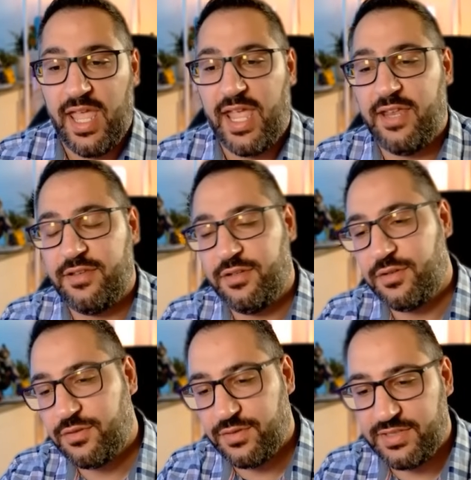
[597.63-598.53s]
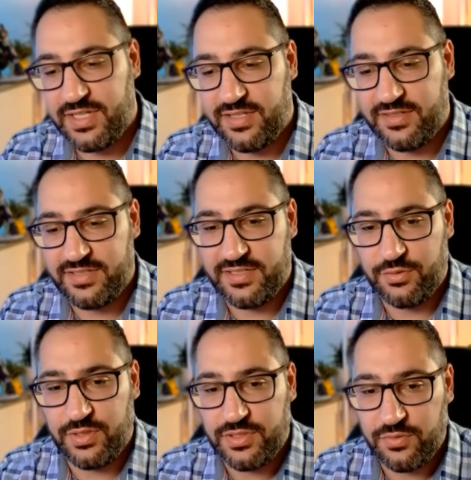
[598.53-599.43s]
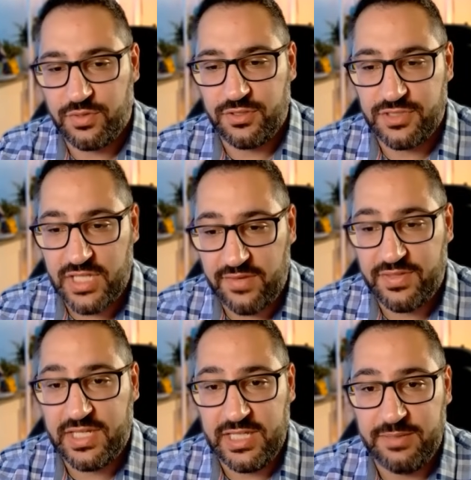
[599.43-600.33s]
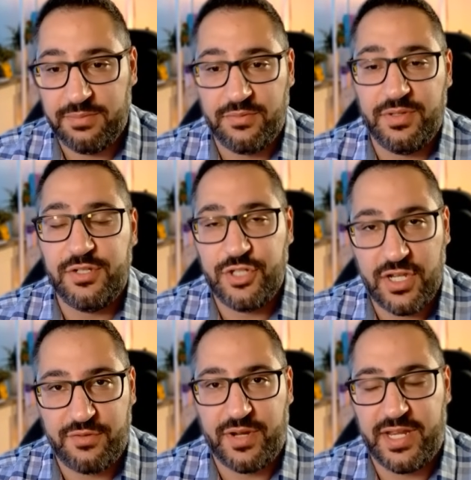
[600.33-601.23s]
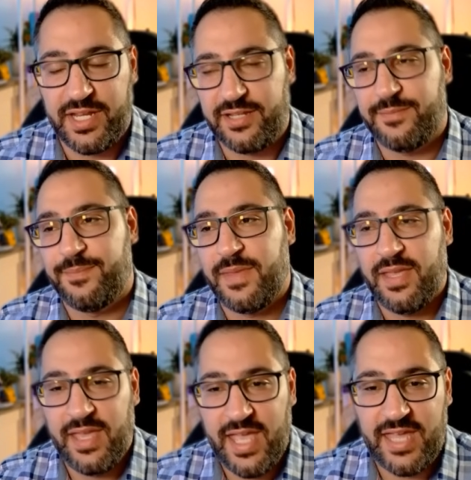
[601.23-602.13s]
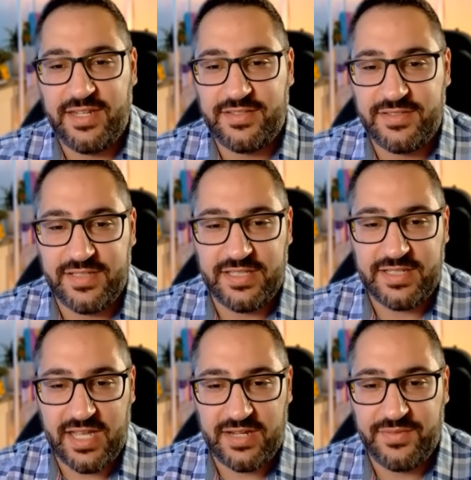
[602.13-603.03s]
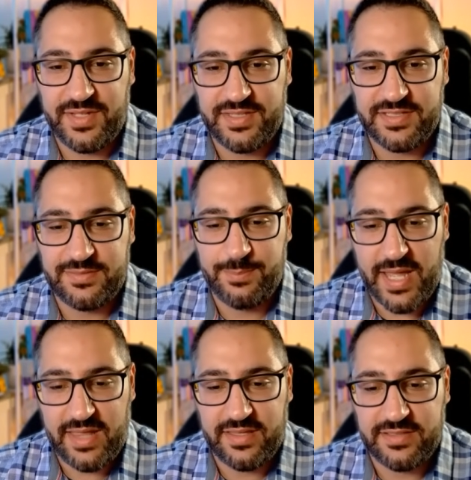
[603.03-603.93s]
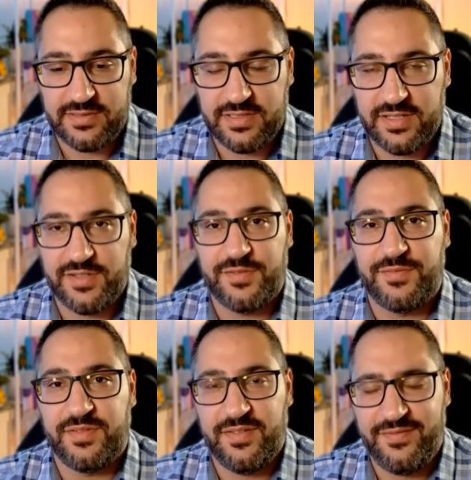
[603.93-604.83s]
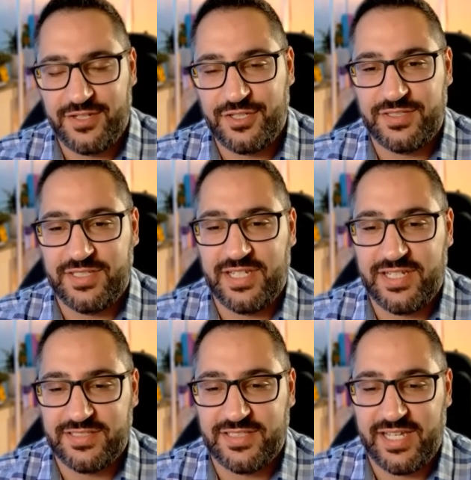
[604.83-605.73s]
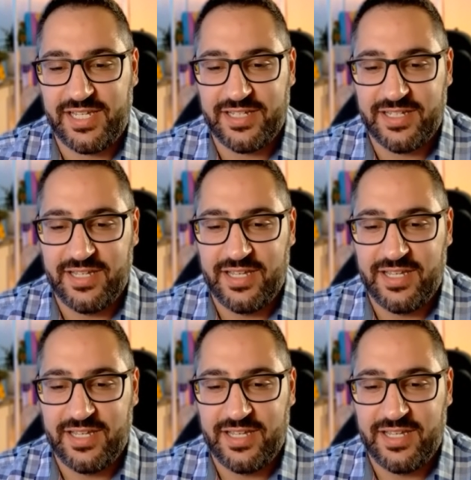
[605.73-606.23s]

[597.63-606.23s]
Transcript: and you're going to get in this situation where you just have to keep regenerating. And it's it's kind of like this balance of efficiency because like,